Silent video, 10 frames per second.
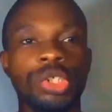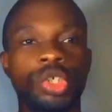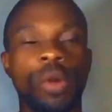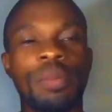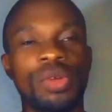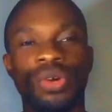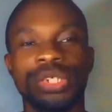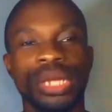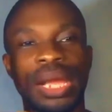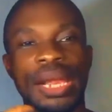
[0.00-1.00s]
draw
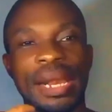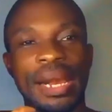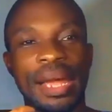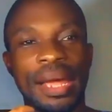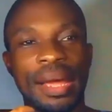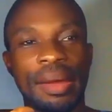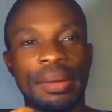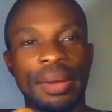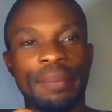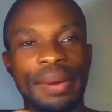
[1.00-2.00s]
because
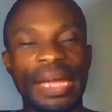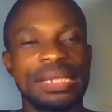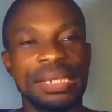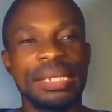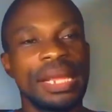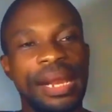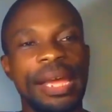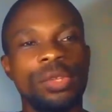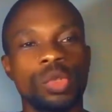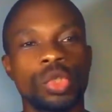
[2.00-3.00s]
Brighton, they
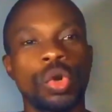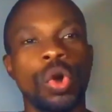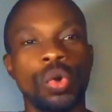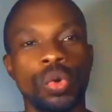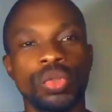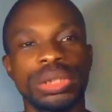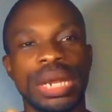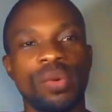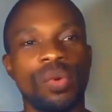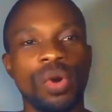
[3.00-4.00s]
like to score goals,
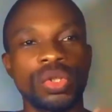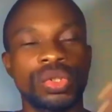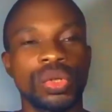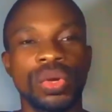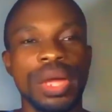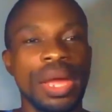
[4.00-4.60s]
and also